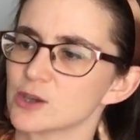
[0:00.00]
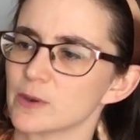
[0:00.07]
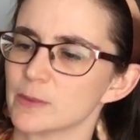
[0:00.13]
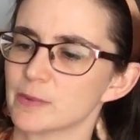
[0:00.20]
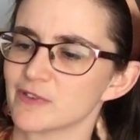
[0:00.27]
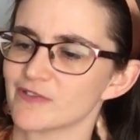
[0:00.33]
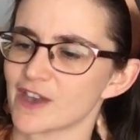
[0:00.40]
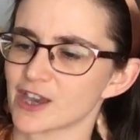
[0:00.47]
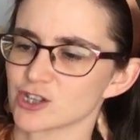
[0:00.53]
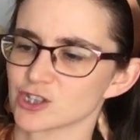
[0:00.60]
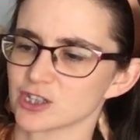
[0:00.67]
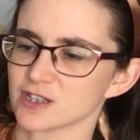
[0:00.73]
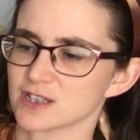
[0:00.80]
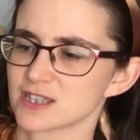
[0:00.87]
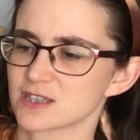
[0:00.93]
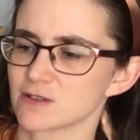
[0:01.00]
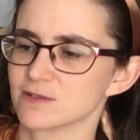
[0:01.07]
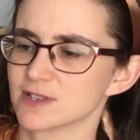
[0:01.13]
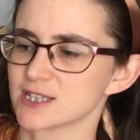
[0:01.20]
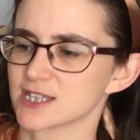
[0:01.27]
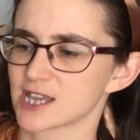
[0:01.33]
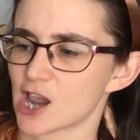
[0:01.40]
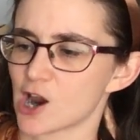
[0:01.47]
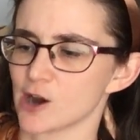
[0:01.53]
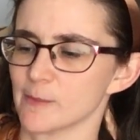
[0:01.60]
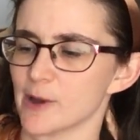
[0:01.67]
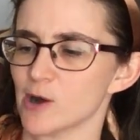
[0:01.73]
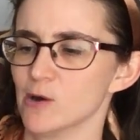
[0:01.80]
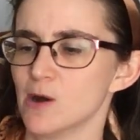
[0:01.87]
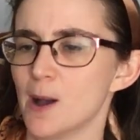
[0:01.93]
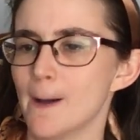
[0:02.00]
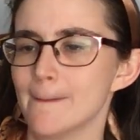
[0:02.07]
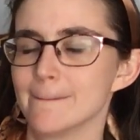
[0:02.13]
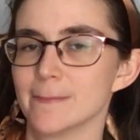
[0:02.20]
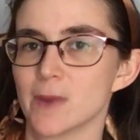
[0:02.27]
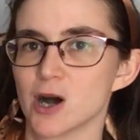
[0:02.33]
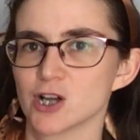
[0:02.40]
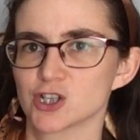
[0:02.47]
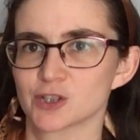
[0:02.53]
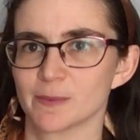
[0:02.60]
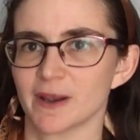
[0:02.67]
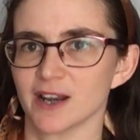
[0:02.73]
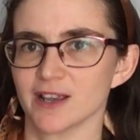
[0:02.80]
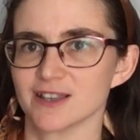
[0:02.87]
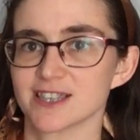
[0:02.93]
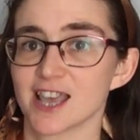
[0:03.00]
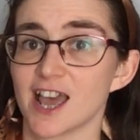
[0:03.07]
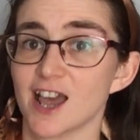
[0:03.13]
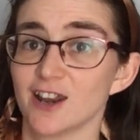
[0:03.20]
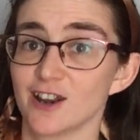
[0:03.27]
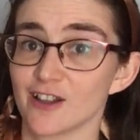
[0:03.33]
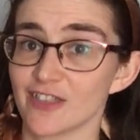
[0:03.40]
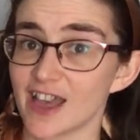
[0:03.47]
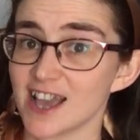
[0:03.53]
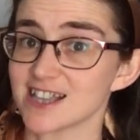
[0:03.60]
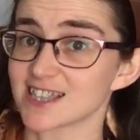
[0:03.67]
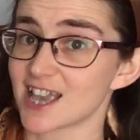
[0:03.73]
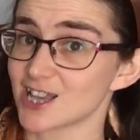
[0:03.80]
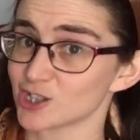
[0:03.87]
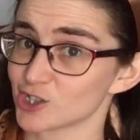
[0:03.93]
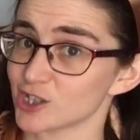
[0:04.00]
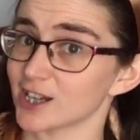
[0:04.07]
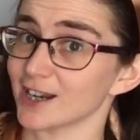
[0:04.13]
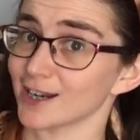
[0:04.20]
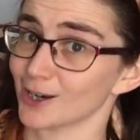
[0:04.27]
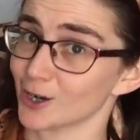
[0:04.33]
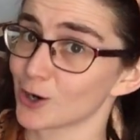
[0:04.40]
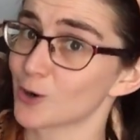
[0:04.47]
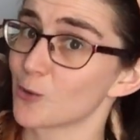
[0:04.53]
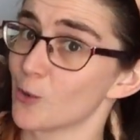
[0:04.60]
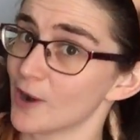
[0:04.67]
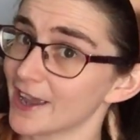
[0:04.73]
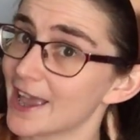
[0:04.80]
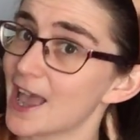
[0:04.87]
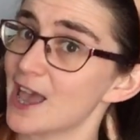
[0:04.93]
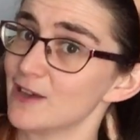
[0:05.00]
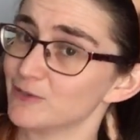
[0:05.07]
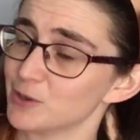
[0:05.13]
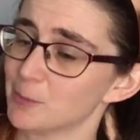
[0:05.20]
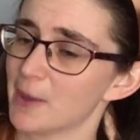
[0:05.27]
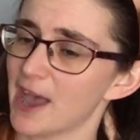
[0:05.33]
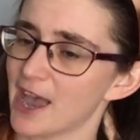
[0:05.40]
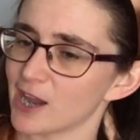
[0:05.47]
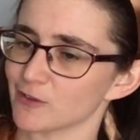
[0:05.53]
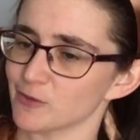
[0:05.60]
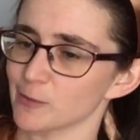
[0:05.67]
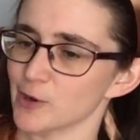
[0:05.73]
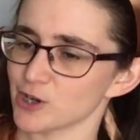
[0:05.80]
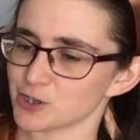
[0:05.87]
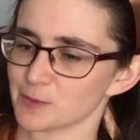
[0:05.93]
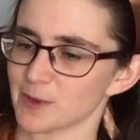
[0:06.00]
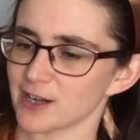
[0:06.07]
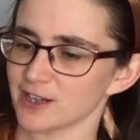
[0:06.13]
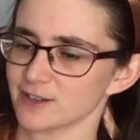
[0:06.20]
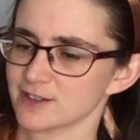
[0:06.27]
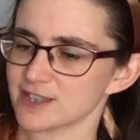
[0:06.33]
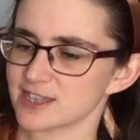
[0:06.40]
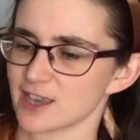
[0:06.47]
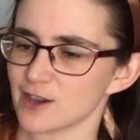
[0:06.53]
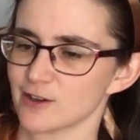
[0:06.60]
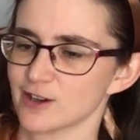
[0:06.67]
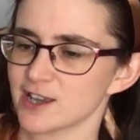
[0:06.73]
gooey perfection, salted caramel, marshmallows. Now that's actually quite a heavy pack for marshmallows, so